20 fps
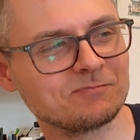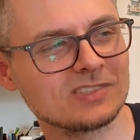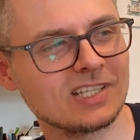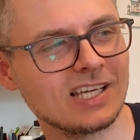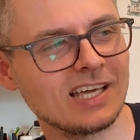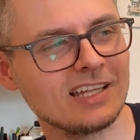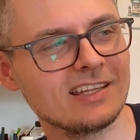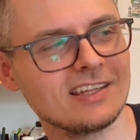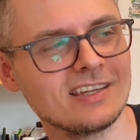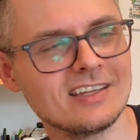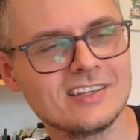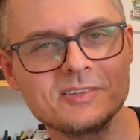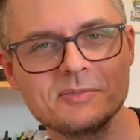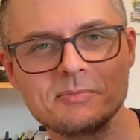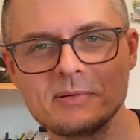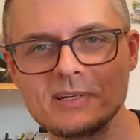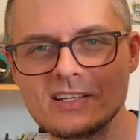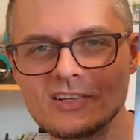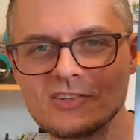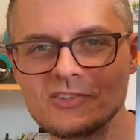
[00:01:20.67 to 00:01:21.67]
it is
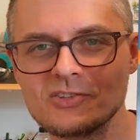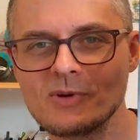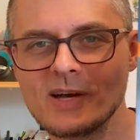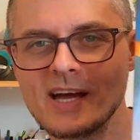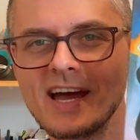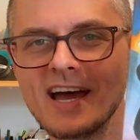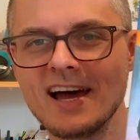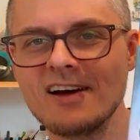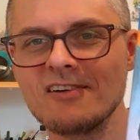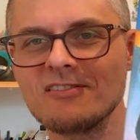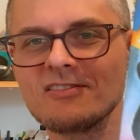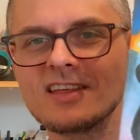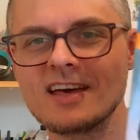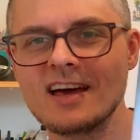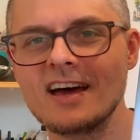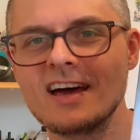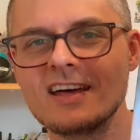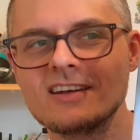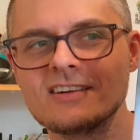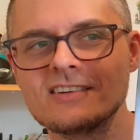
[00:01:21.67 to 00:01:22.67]
because you have
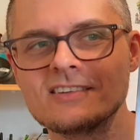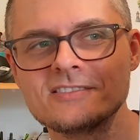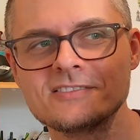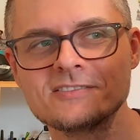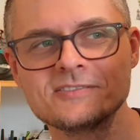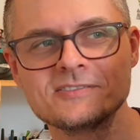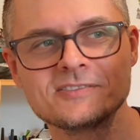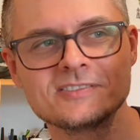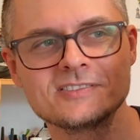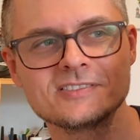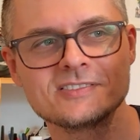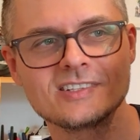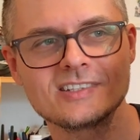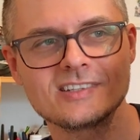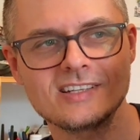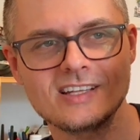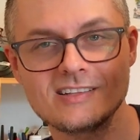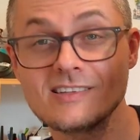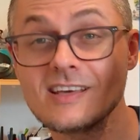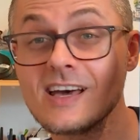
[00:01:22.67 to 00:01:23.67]
that
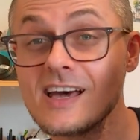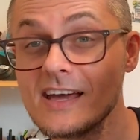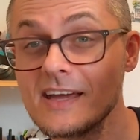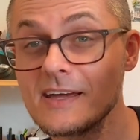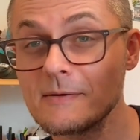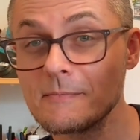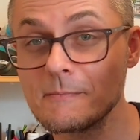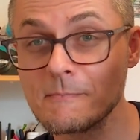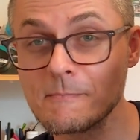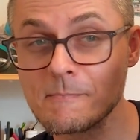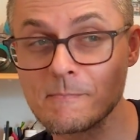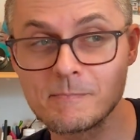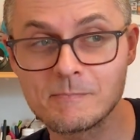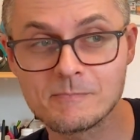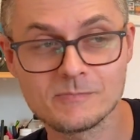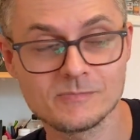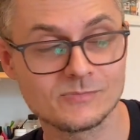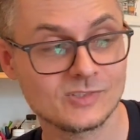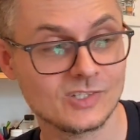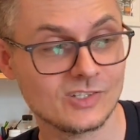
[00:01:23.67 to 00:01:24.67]
time
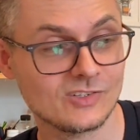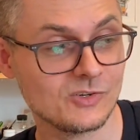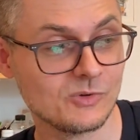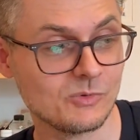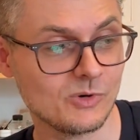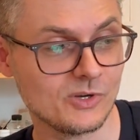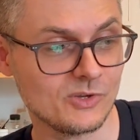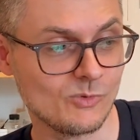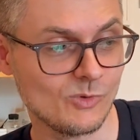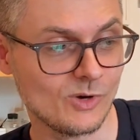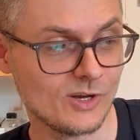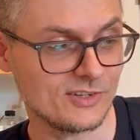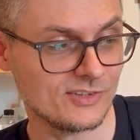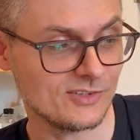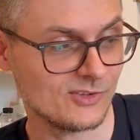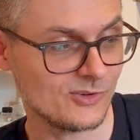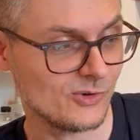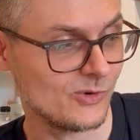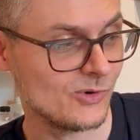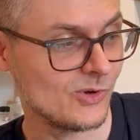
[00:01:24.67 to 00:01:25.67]
to do what you want to
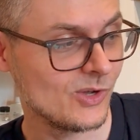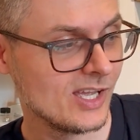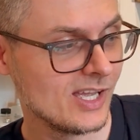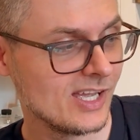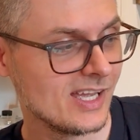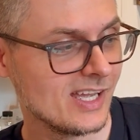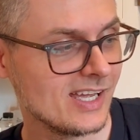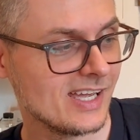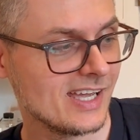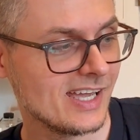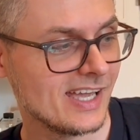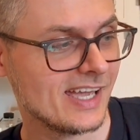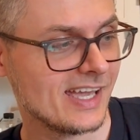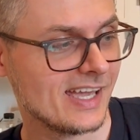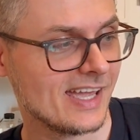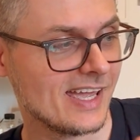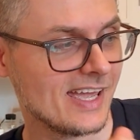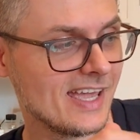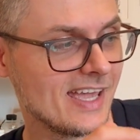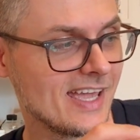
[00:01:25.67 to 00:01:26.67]
do.
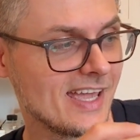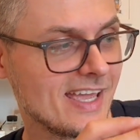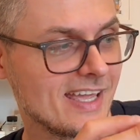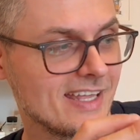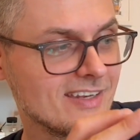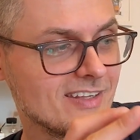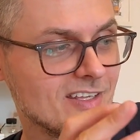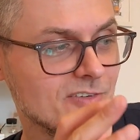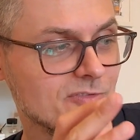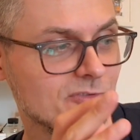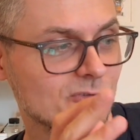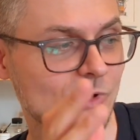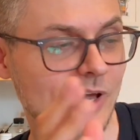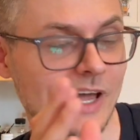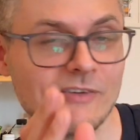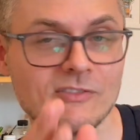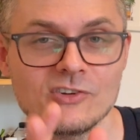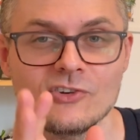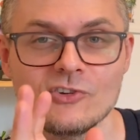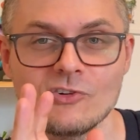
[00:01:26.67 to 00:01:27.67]
And if you
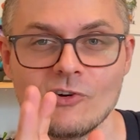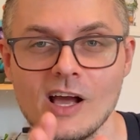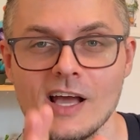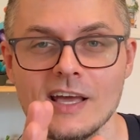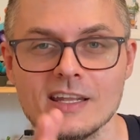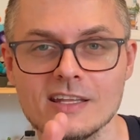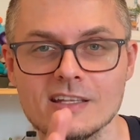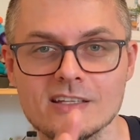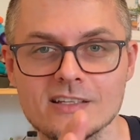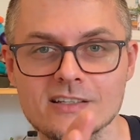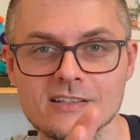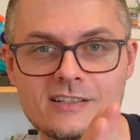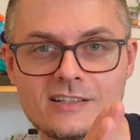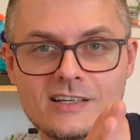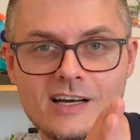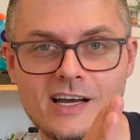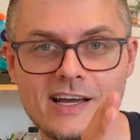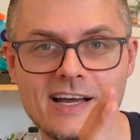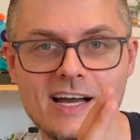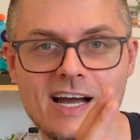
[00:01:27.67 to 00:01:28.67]
haven't tried it,
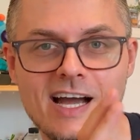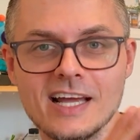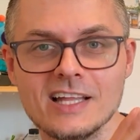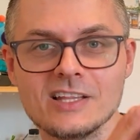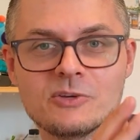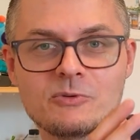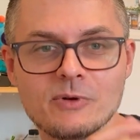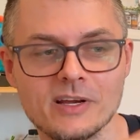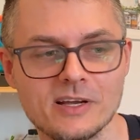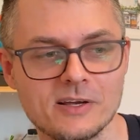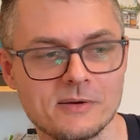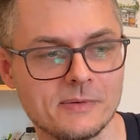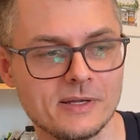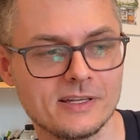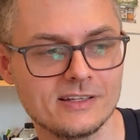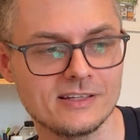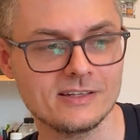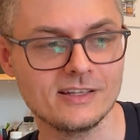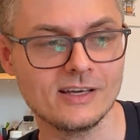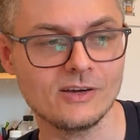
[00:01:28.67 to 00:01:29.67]
I highly recommend
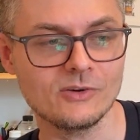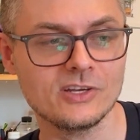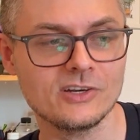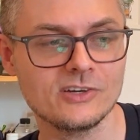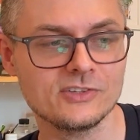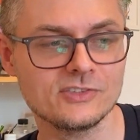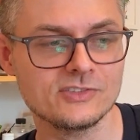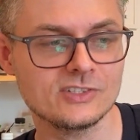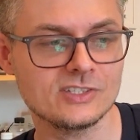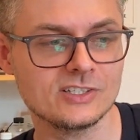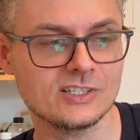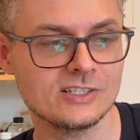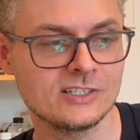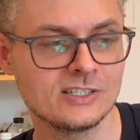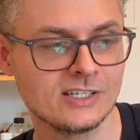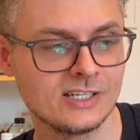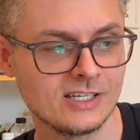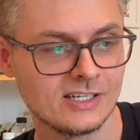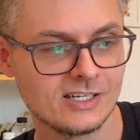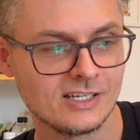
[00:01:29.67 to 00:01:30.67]
it. Now, here's the
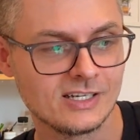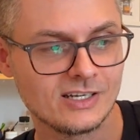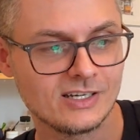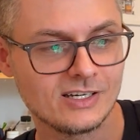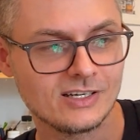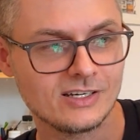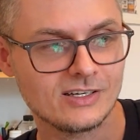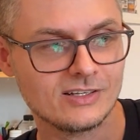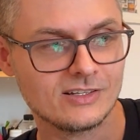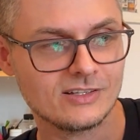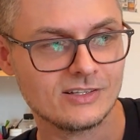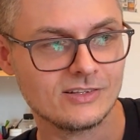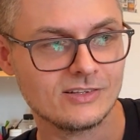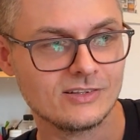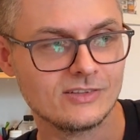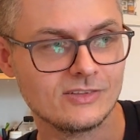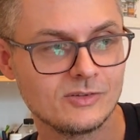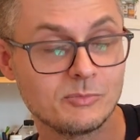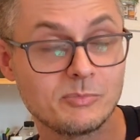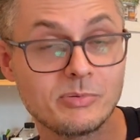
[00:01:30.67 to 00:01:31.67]

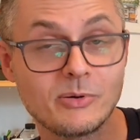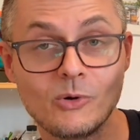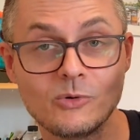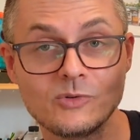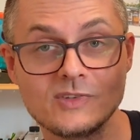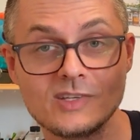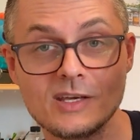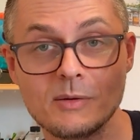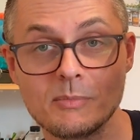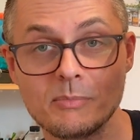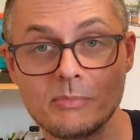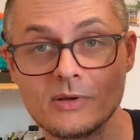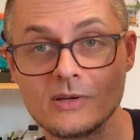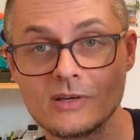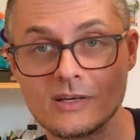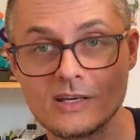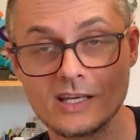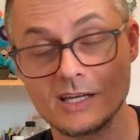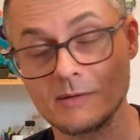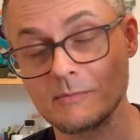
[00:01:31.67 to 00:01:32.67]
pro tip,
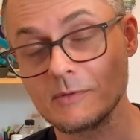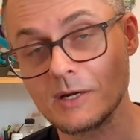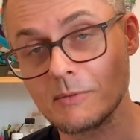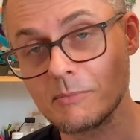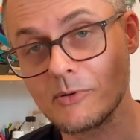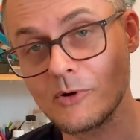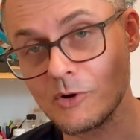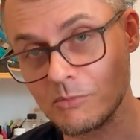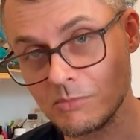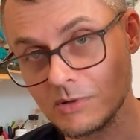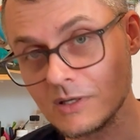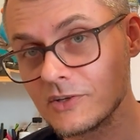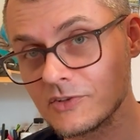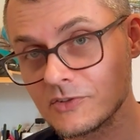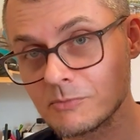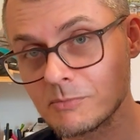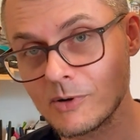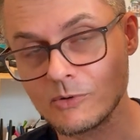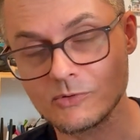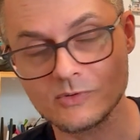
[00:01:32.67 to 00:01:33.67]
and I'm not a pro, but here's a
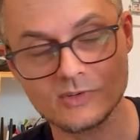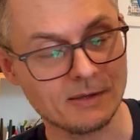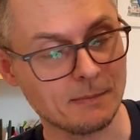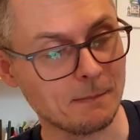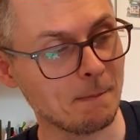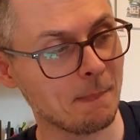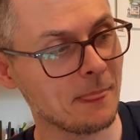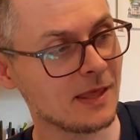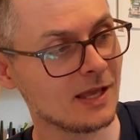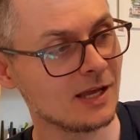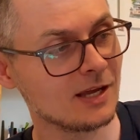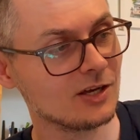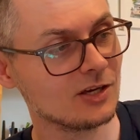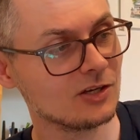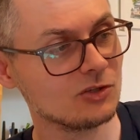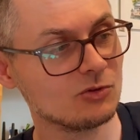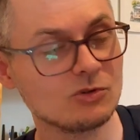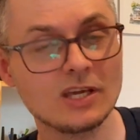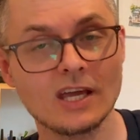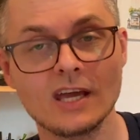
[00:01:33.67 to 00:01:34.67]
pro tip.
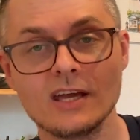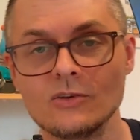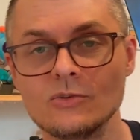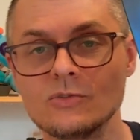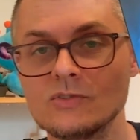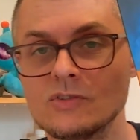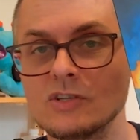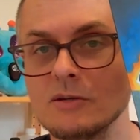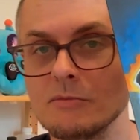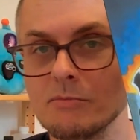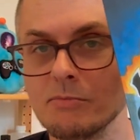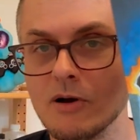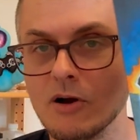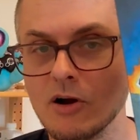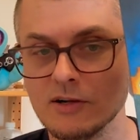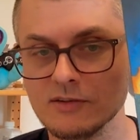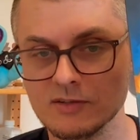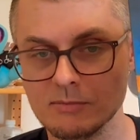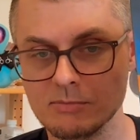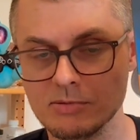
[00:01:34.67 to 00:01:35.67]
You can't use cheap
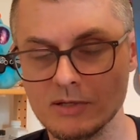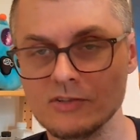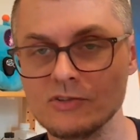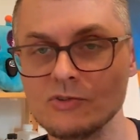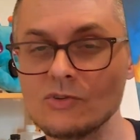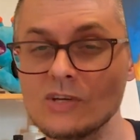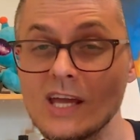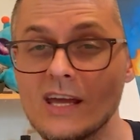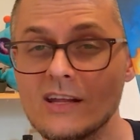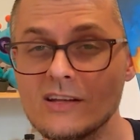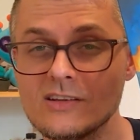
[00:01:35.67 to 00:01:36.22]
art supplies. You can't